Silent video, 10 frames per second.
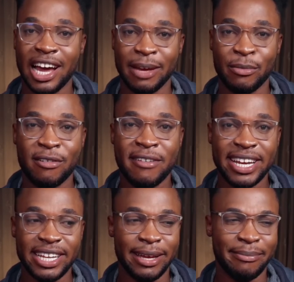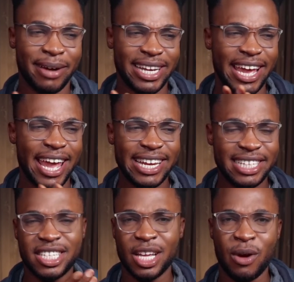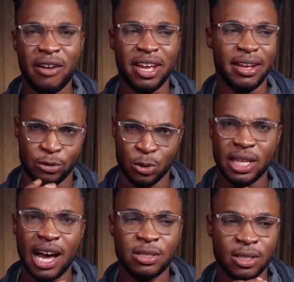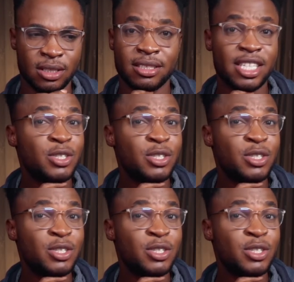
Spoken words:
time, already by the early January of 2000,